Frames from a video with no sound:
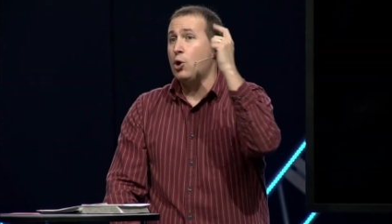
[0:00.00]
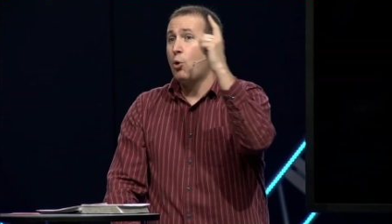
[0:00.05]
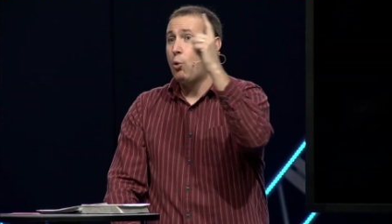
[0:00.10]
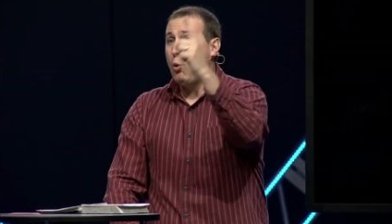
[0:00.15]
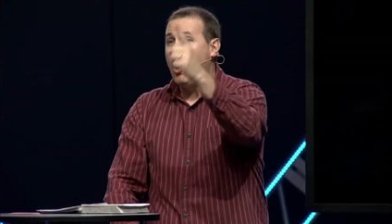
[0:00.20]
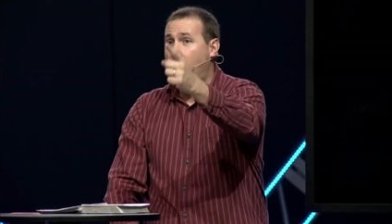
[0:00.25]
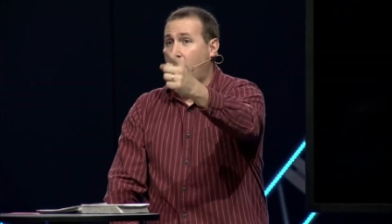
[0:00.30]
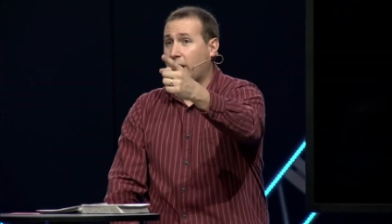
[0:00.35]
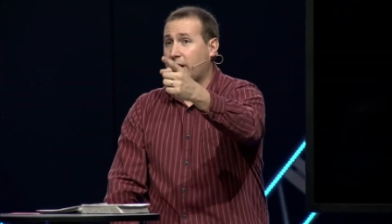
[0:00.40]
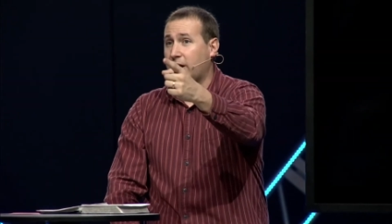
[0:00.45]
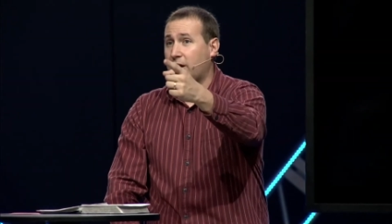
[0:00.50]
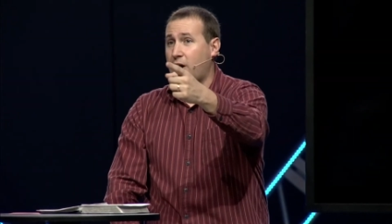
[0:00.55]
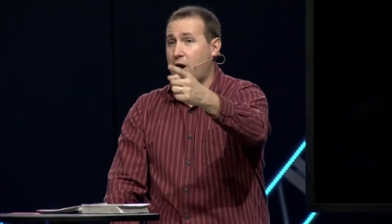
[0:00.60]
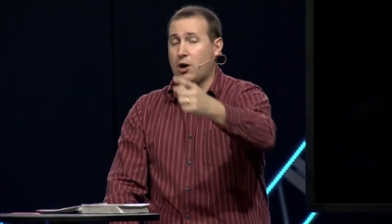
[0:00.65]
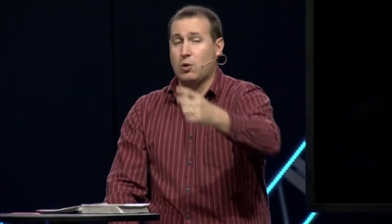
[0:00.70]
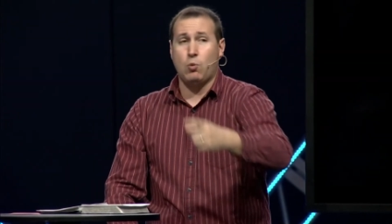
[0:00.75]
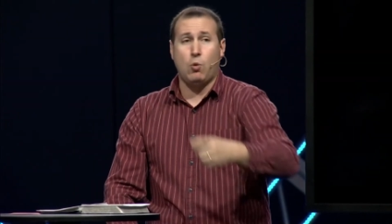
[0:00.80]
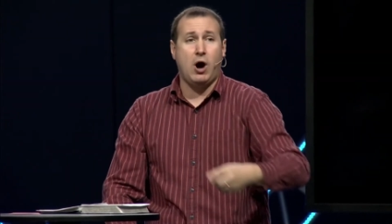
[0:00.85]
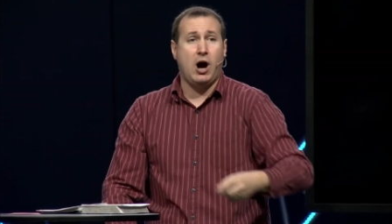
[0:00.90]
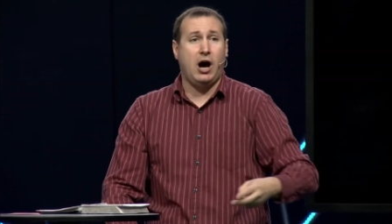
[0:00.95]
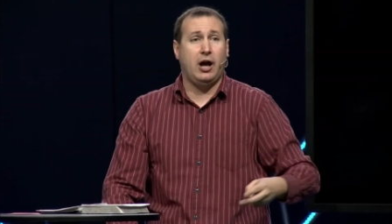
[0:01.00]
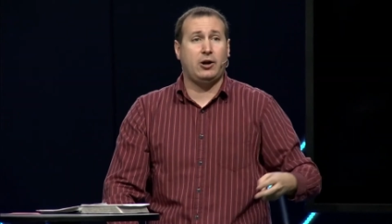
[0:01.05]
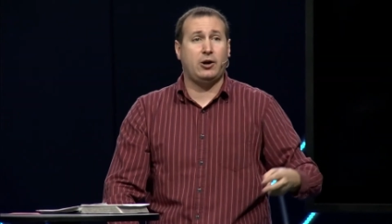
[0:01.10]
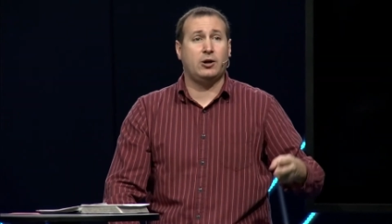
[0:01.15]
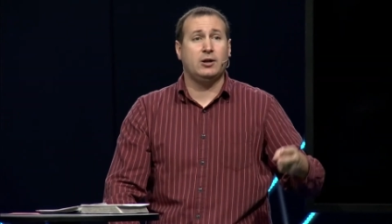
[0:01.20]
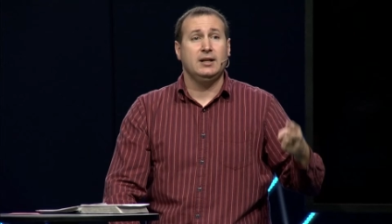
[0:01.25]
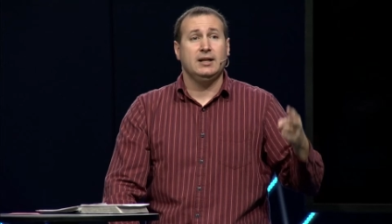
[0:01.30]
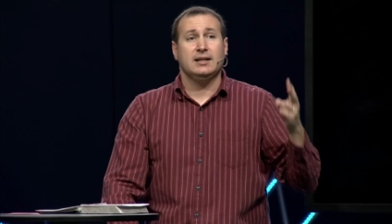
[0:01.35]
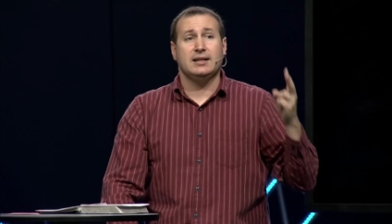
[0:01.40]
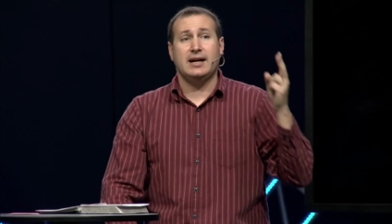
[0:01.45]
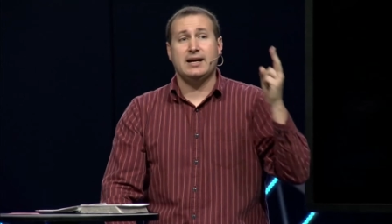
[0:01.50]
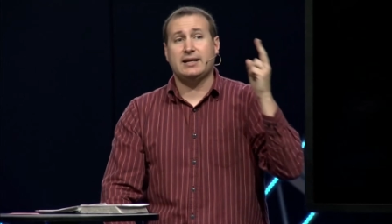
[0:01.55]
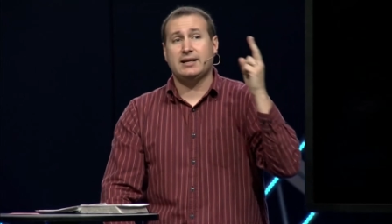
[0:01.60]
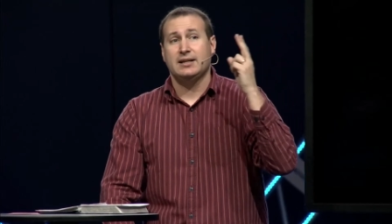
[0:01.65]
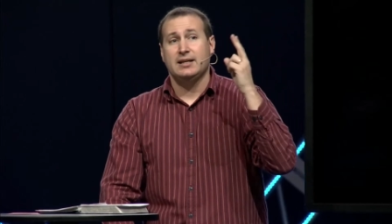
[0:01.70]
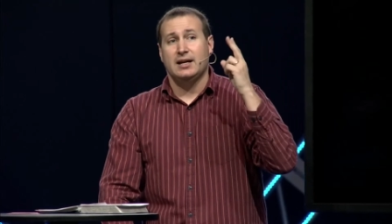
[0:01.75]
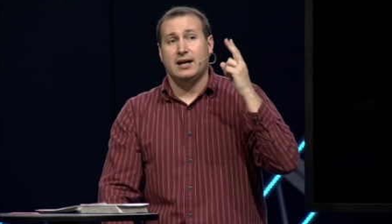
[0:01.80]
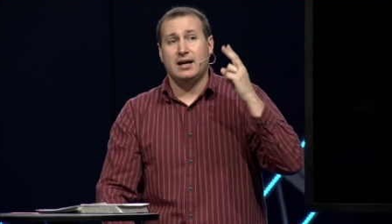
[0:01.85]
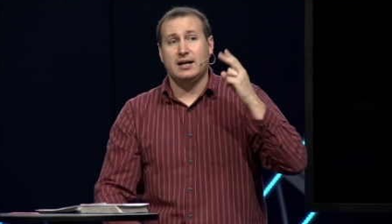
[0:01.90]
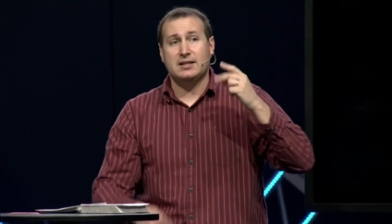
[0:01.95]
walking on water, like
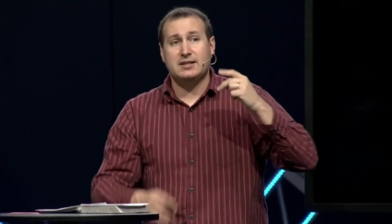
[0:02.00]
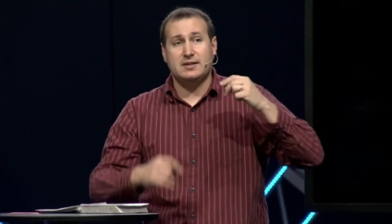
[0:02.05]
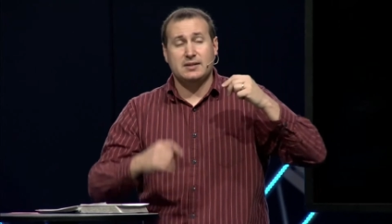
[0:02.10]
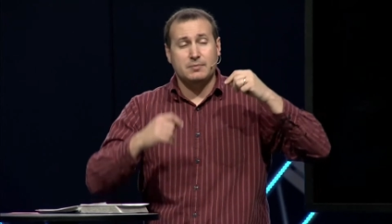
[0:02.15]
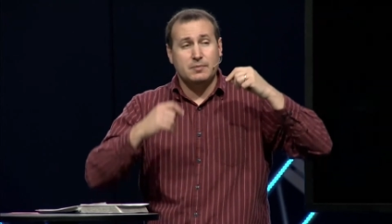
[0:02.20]
uh,